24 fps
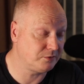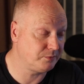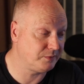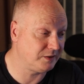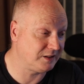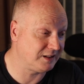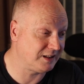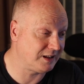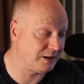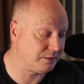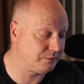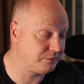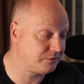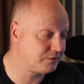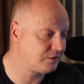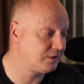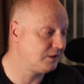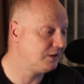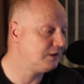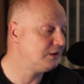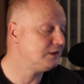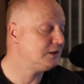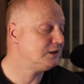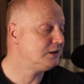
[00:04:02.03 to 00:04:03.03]
milliamps.
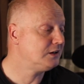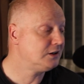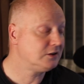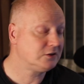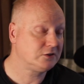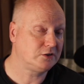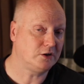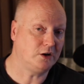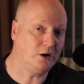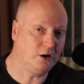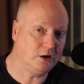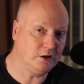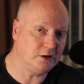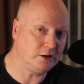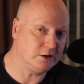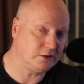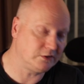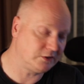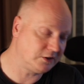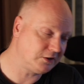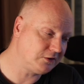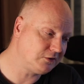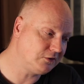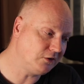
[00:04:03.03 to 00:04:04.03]
So
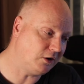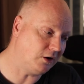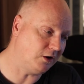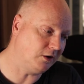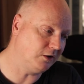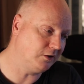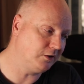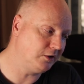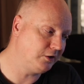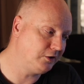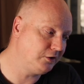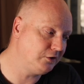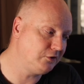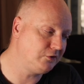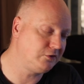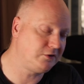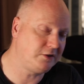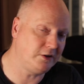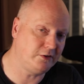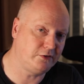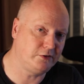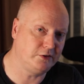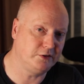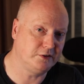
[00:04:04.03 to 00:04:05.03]
there's not a huge
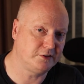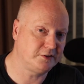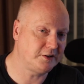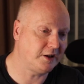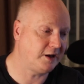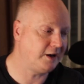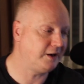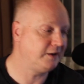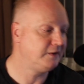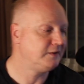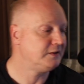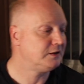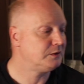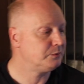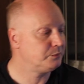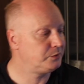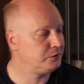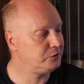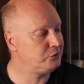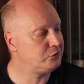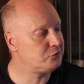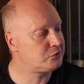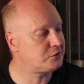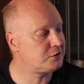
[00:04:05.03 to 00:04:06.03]
difference there.
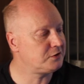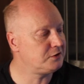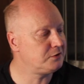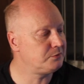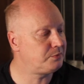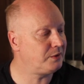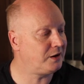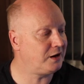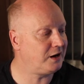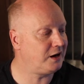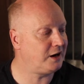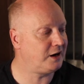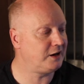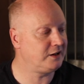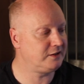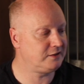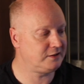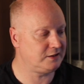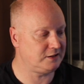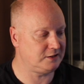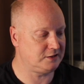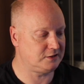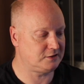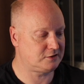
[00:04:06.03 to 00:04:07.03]
But you can buy
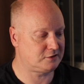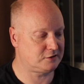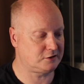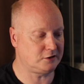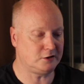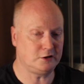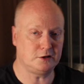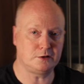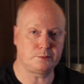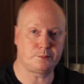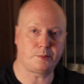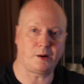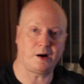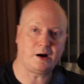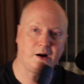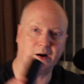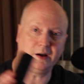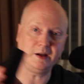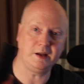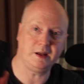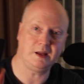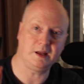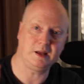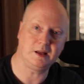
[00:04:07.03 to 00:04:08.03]
these
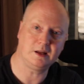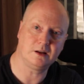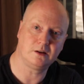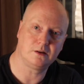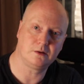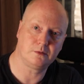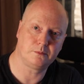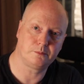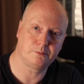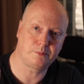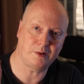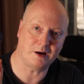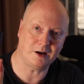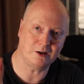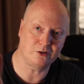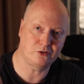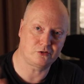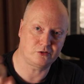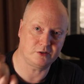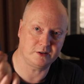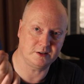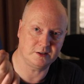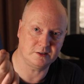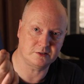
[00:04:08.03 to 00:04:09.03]
third-party
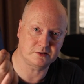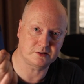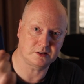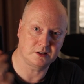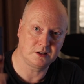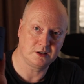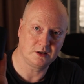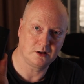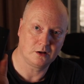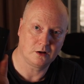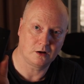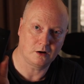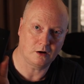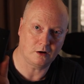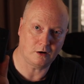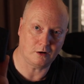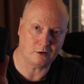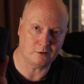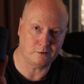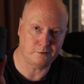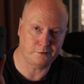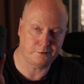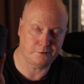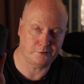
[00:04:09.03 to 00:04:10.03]
batteries
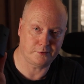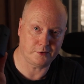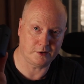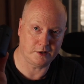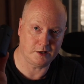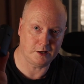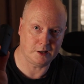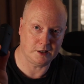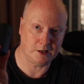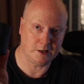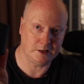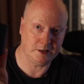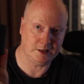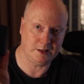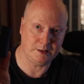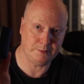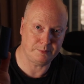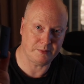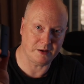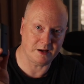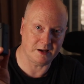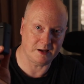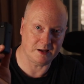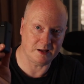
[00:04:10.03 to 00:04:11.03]
off
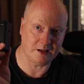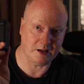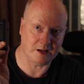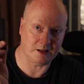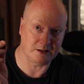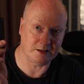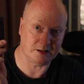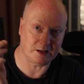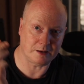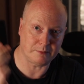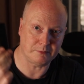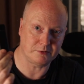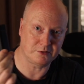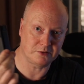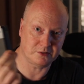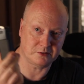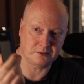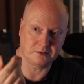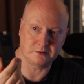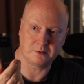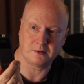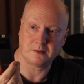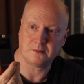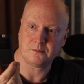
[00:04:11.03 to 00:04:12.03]
eBay and
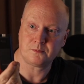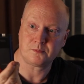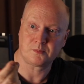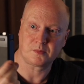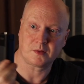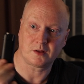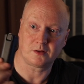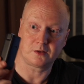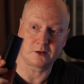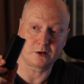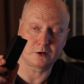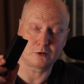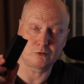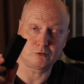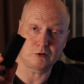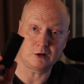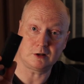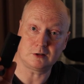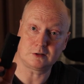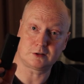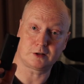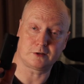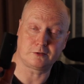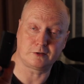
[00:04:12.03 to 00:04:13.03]
Amazon, like
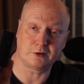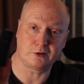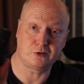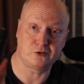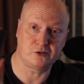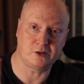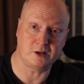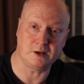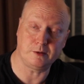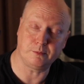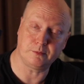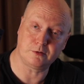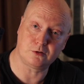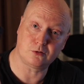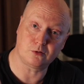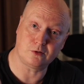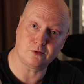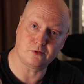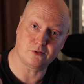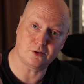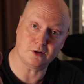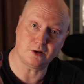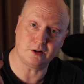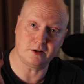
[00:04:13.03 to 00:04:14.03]
relatively cheap,
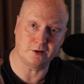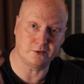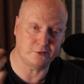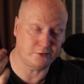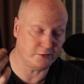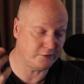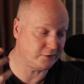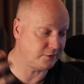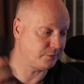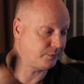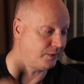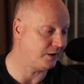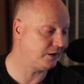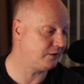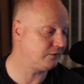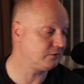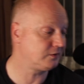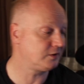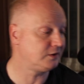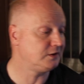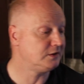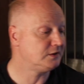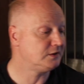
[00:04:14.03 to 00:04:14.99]
between £30 and £50,